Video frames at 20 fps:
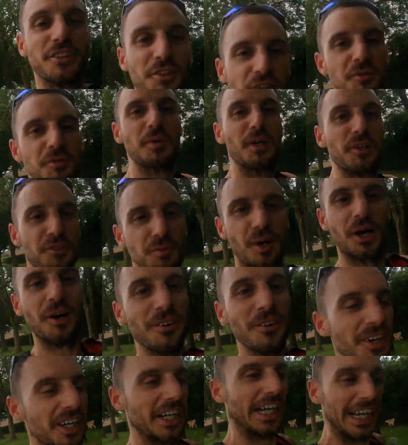which bodes
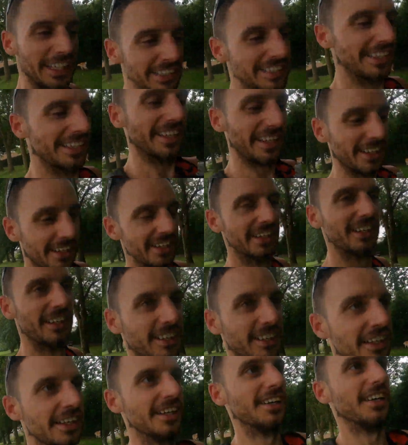well, I guess.
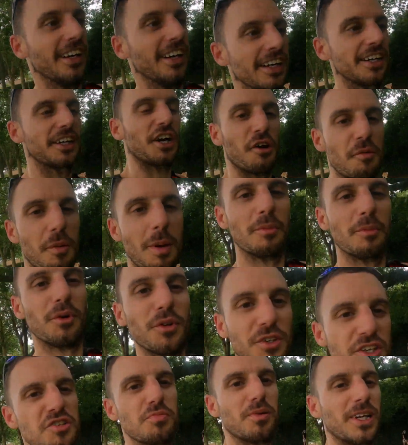Can't remember
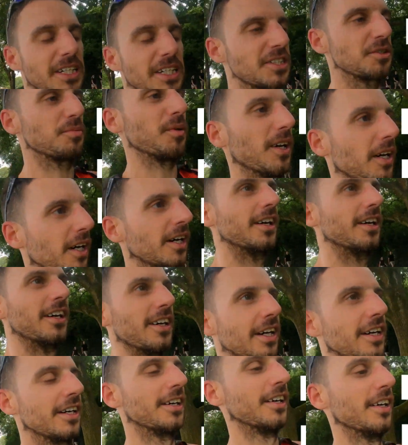all the splits, but
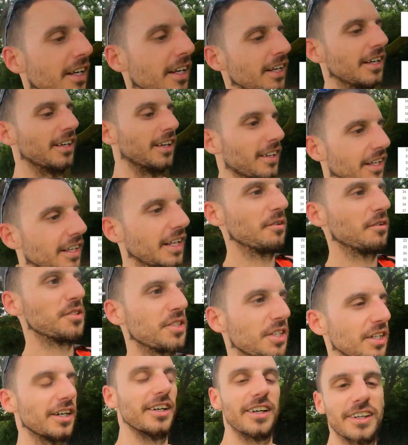there
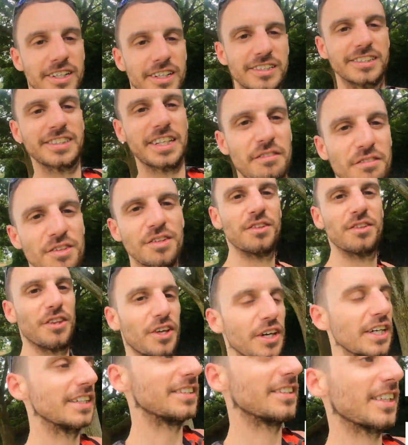was a
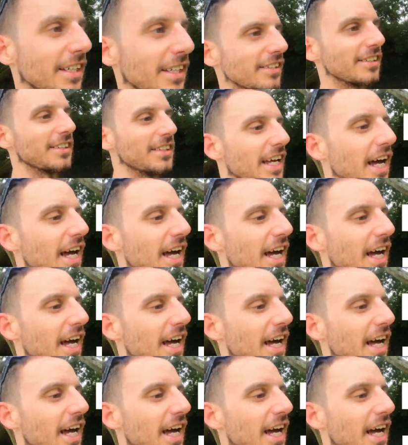7:36 in